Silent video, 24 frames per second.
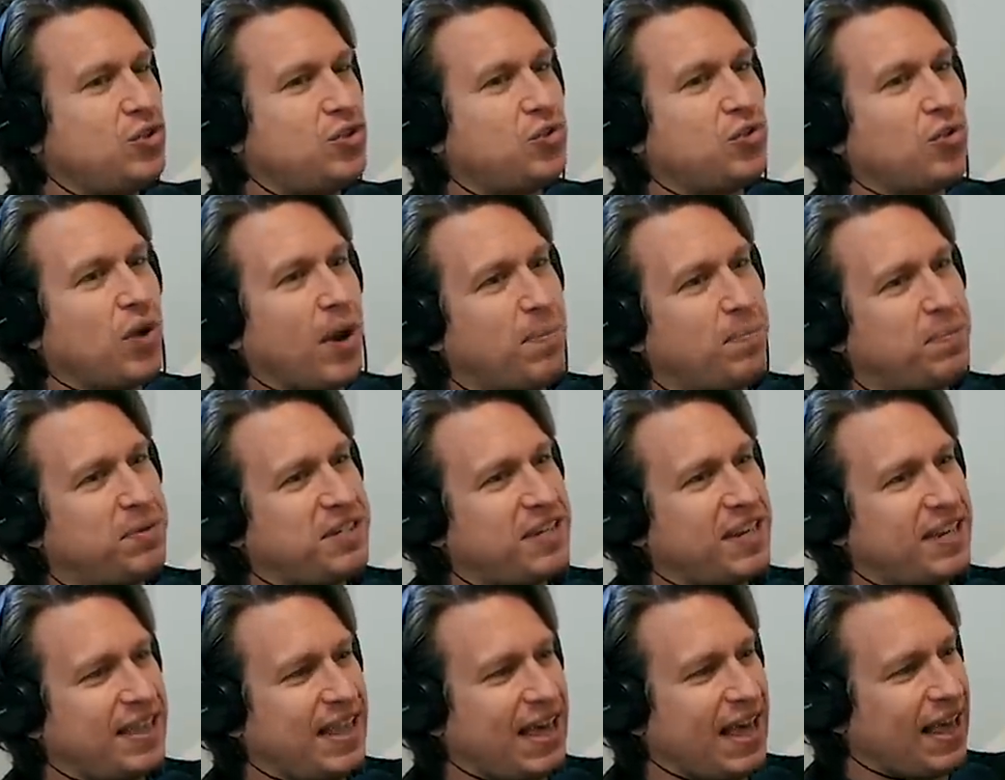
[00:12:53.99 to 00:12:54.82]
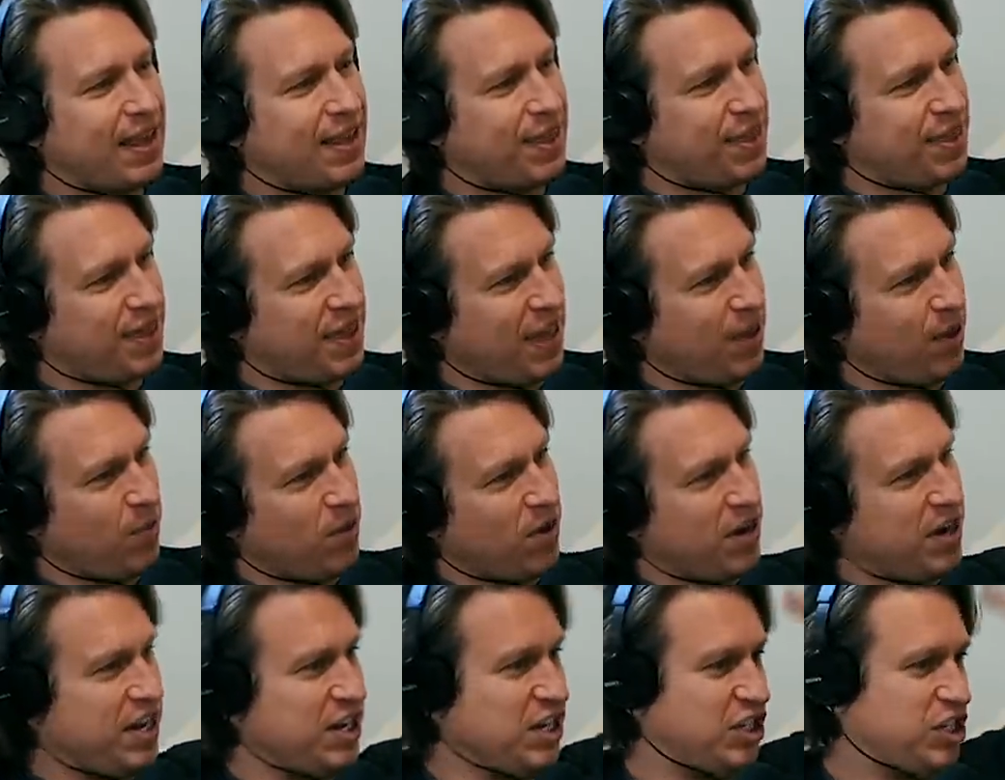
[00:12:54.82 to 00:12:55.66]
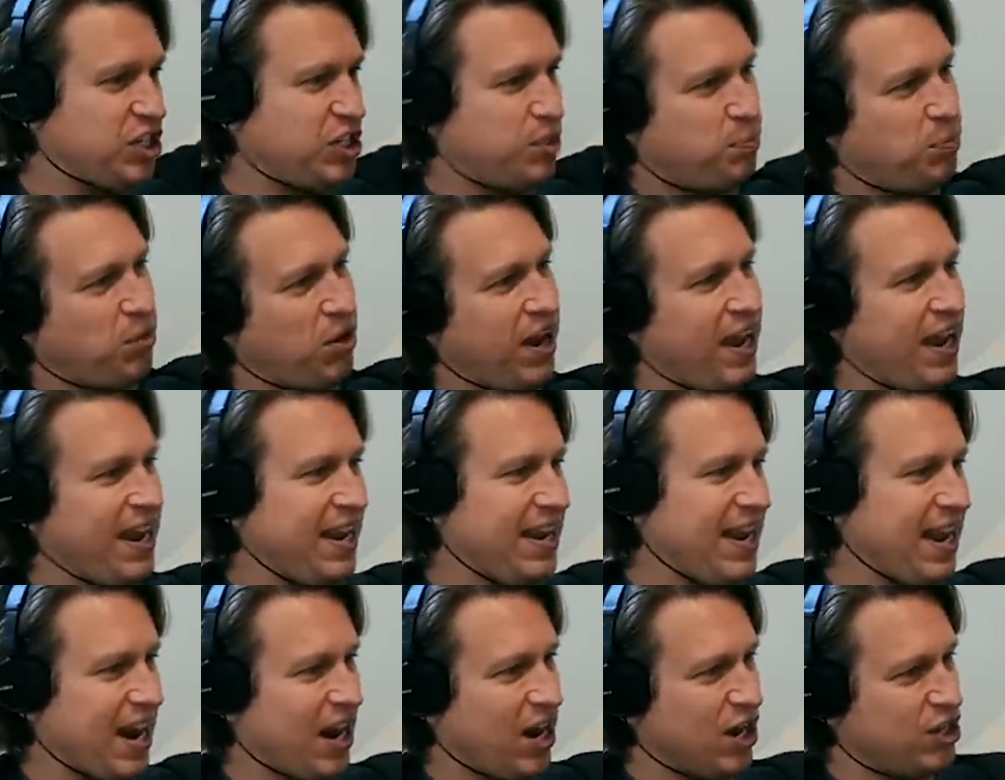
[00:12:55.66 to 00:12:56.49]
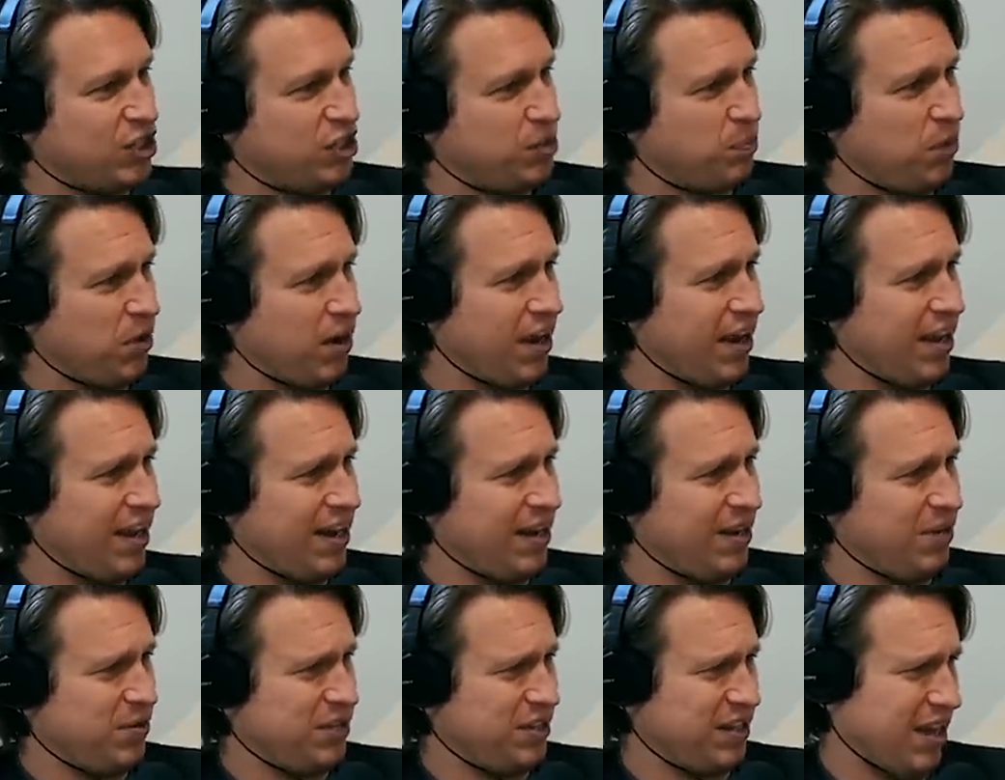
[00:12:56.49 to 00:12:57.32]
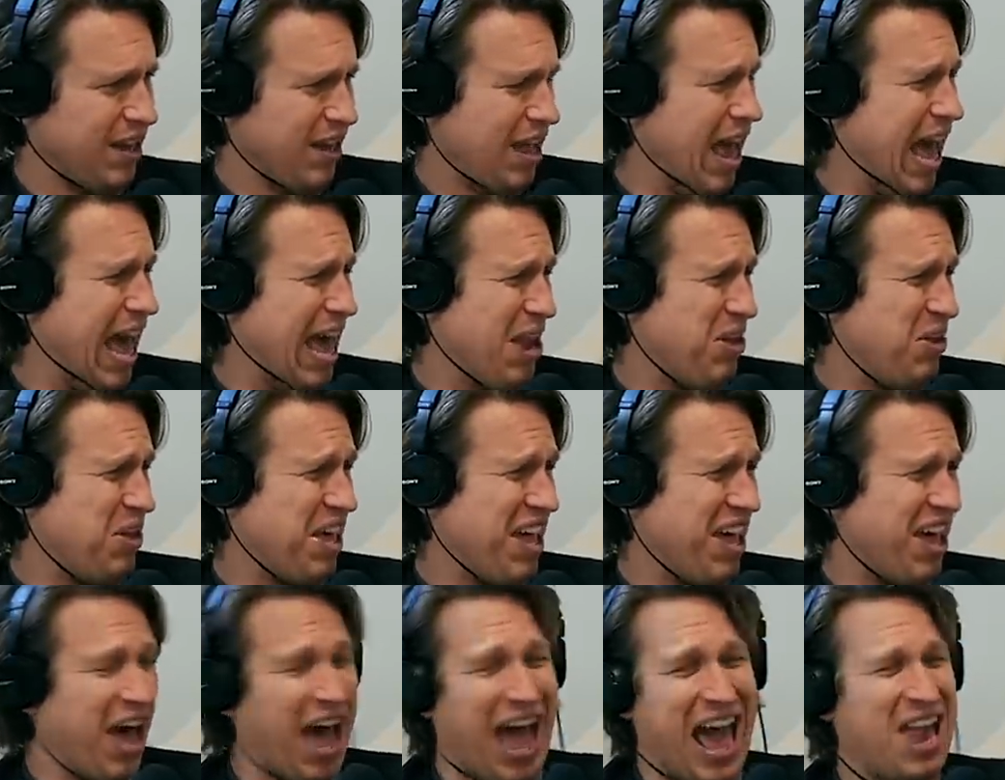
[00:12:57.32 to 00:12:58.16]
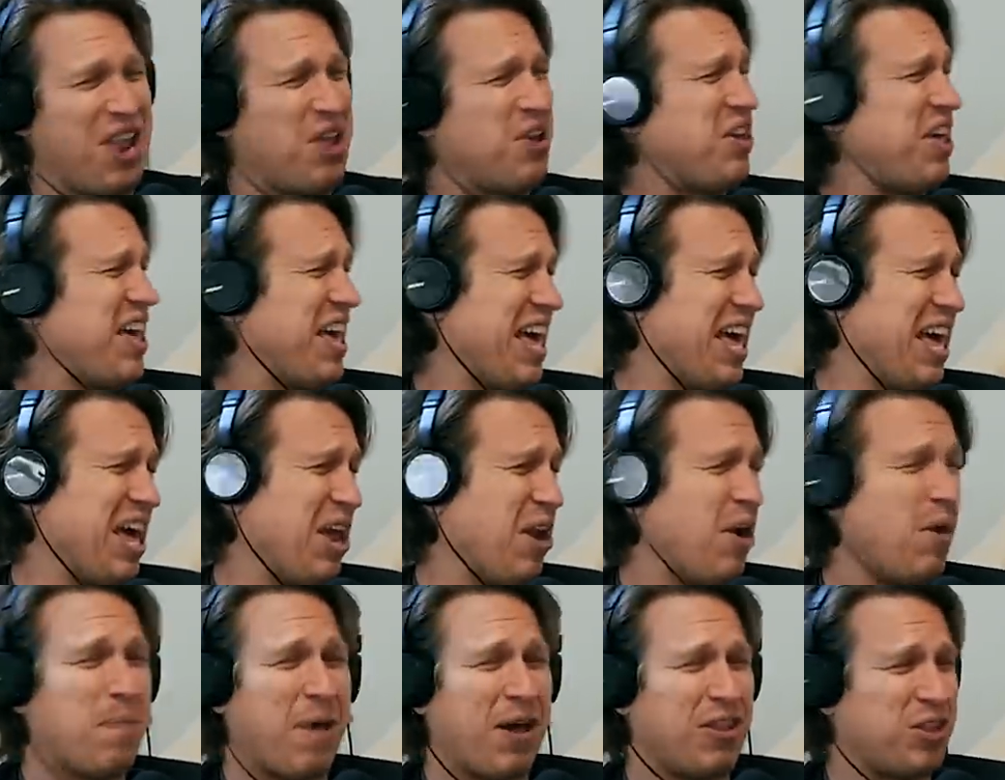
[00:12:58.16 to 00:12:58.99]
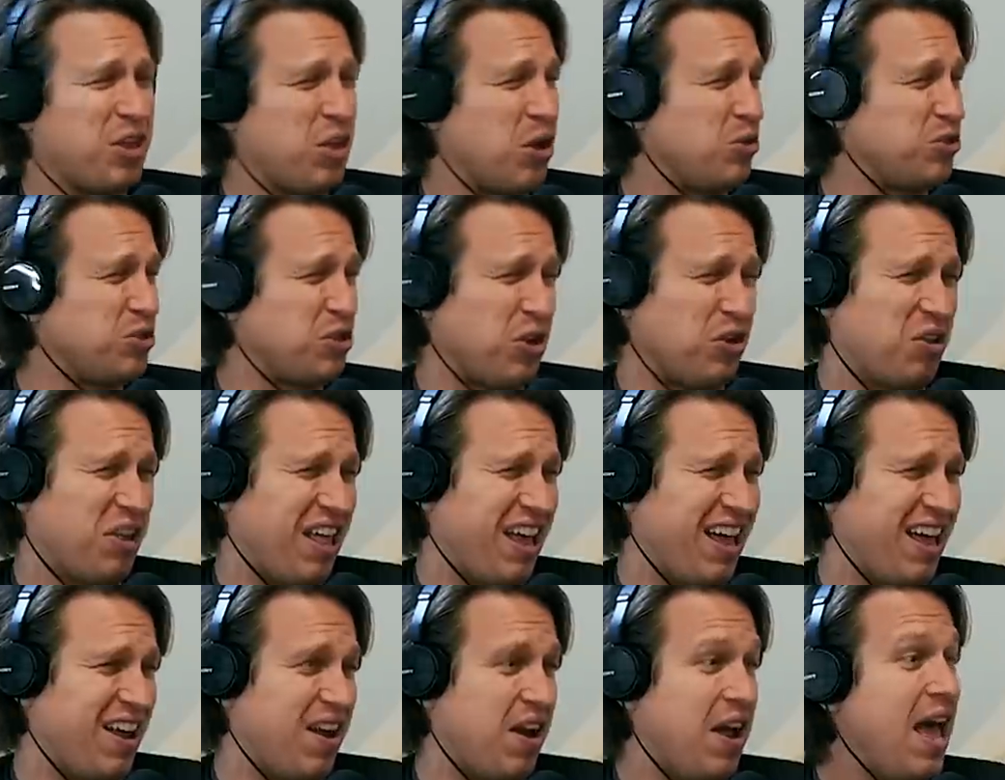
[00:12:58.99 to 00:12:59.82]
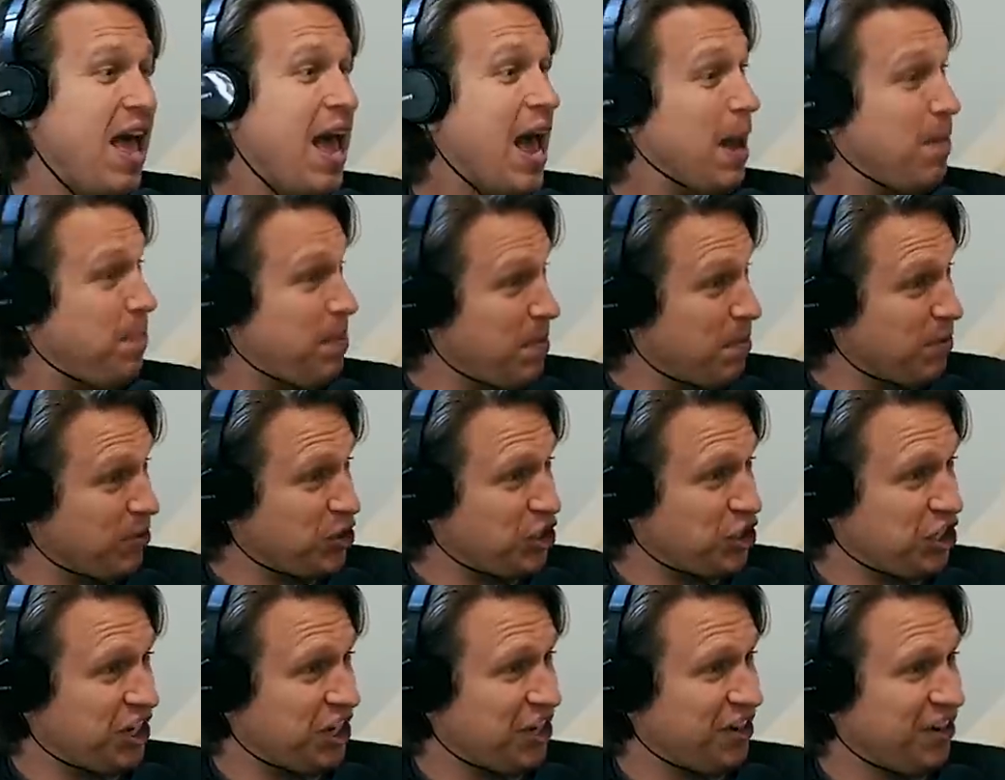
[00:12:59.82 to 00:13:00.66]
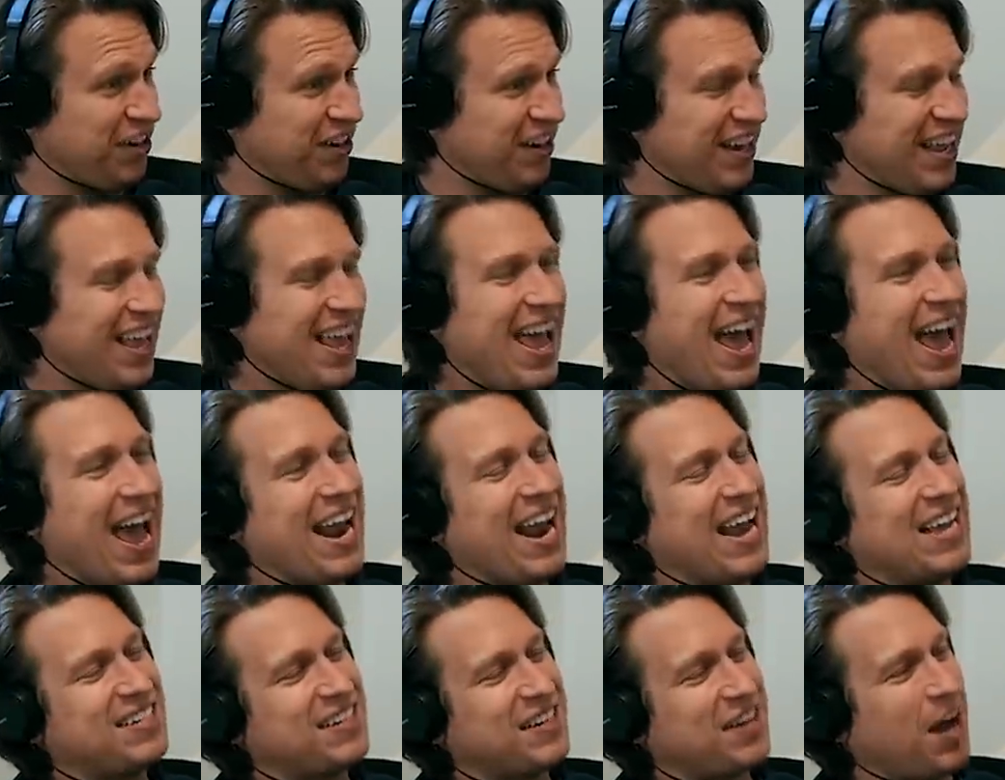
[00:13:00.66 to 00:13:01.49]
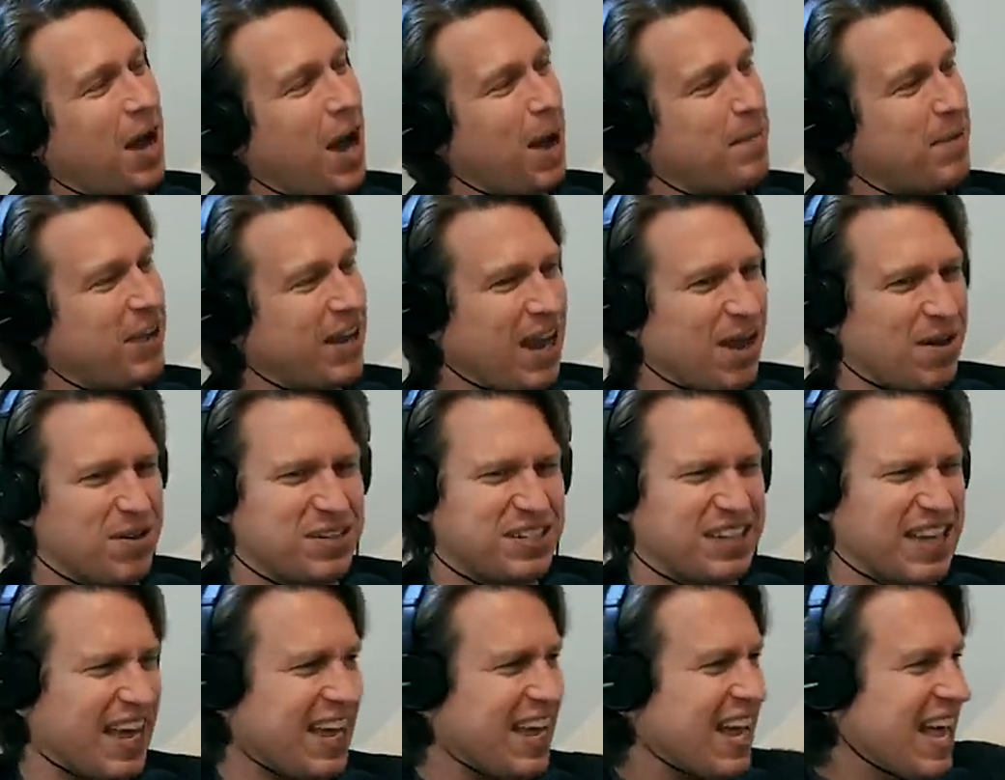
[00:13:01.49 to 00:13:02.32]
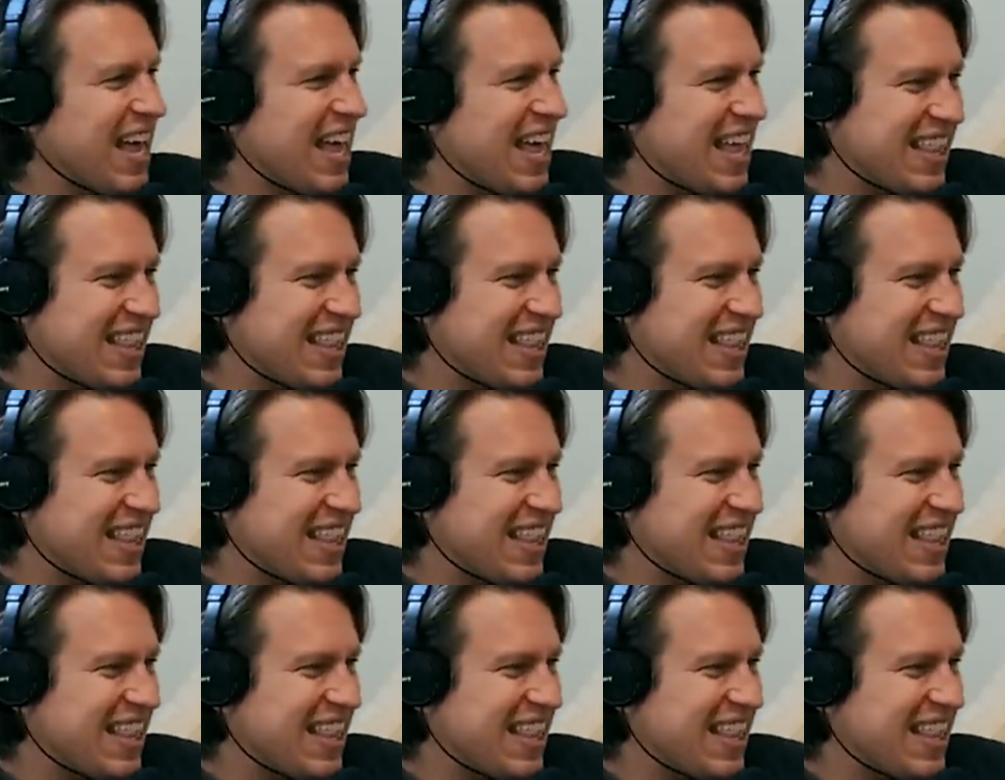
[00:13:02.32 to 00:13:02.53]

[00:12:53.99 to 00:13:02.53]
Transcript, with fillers: Trump did that thing where he sprayed hairspray, and he was like, I don't care about the ozone layer," and people cheered. And as a comic, I was like.